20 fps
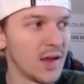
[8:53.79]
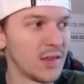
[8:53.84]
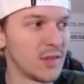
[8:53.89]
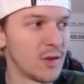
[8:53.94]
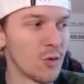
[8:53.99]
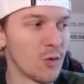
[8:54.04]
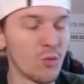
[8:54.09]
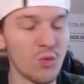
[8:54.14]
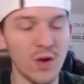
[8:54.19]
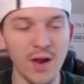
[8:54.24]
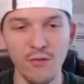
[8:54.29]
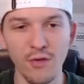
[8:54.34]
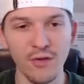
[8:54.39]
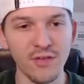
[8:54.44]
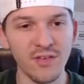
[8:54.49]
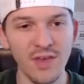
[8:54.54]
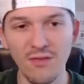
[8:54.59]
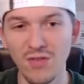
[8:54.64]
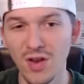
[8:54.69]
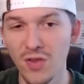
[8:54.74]
their whatever
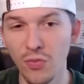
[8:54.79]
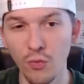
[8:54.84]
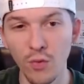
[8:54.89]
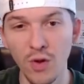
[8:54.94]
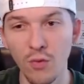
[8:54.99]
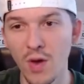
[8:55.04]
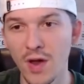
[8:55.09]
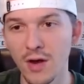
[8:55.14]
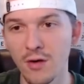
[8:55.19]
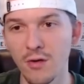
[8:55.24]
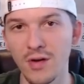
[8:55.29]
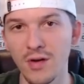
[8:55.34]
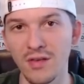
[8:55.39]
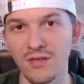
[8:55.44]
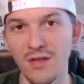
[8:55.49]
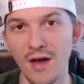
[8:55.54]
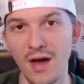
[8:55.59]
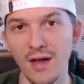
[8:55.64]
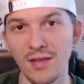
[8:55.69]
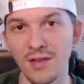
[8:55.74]
7-3 record is
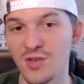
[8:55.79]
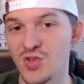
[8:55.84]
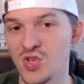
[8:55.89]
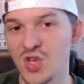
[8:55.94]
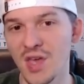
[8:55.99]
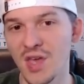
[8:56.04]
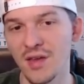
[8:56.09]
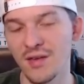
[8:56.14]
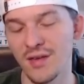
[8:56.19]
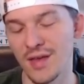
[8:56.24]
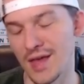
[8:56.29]
not legit.